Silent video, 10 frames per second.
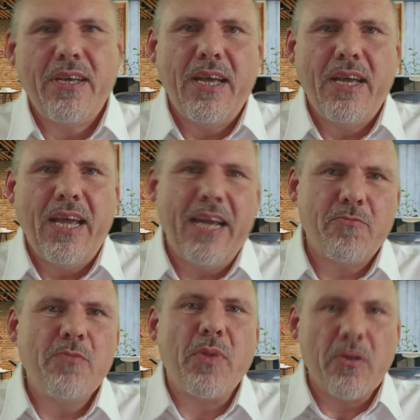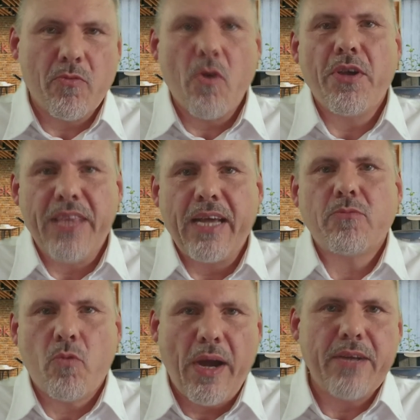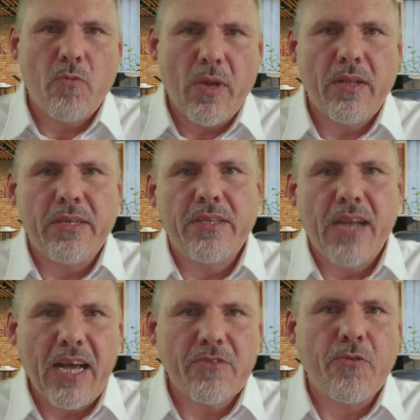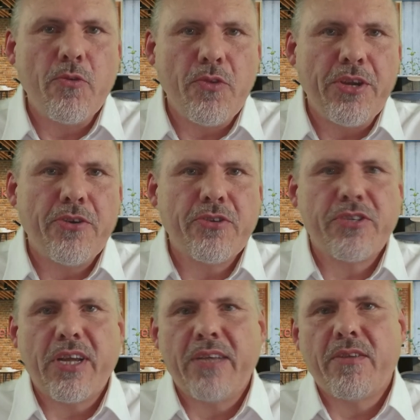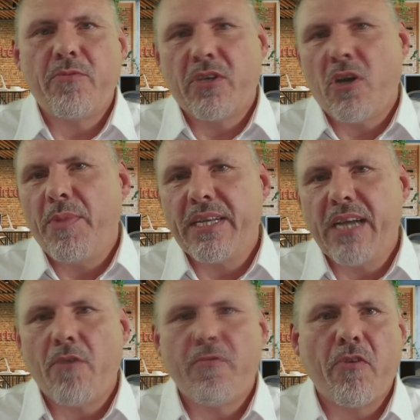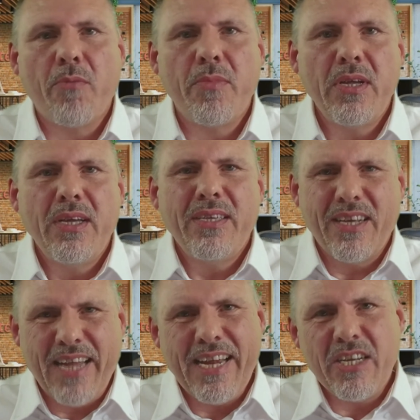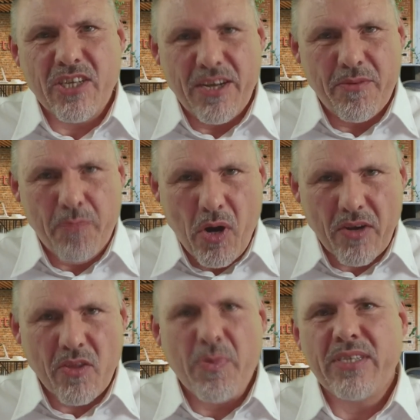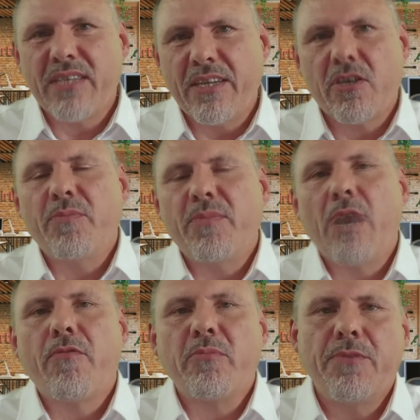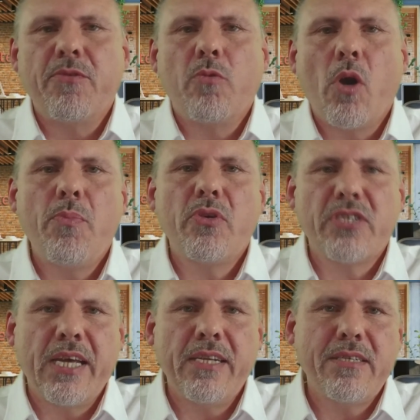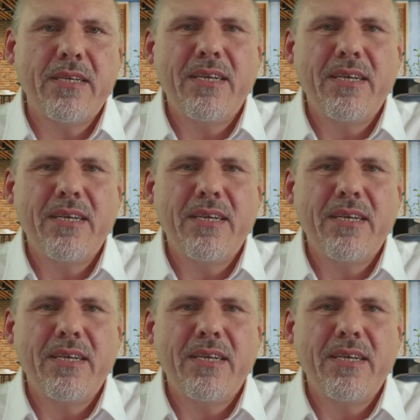And we've been growing that quite well in the last few years, coming down from the Danish part of the business has come down from 71%